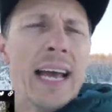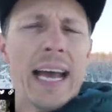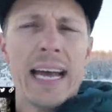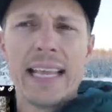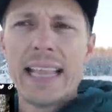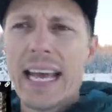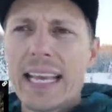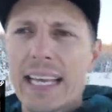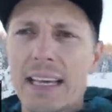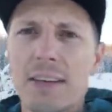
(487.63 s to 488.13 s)

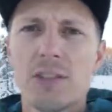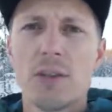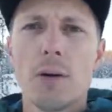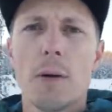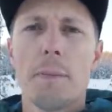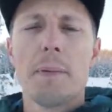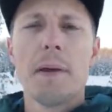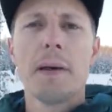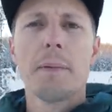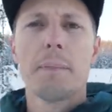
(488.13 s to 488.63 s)
And that gives you
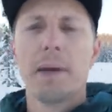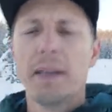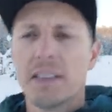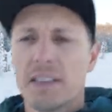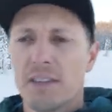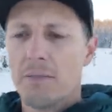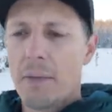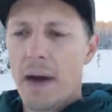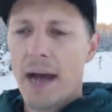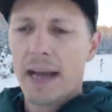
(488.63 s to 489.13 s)
a big
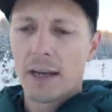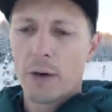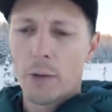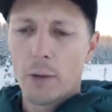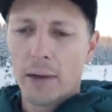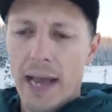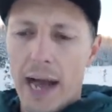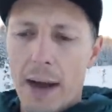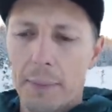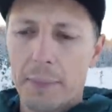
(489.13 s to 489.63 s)
peace of mind
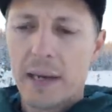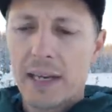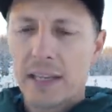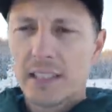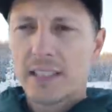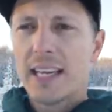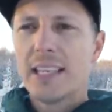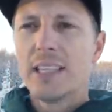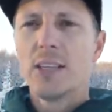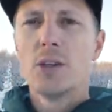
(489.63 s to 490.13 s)
going out
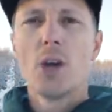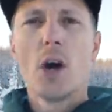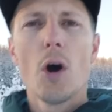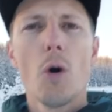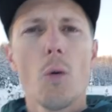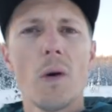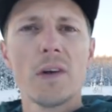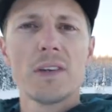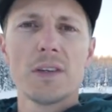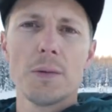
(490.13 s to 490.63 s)
because then you
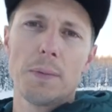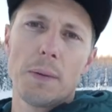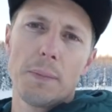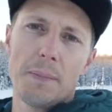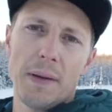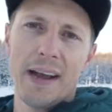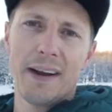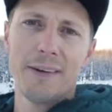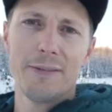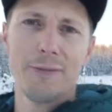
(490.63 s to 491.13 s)
know what to
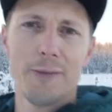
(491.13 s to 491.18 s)
prepare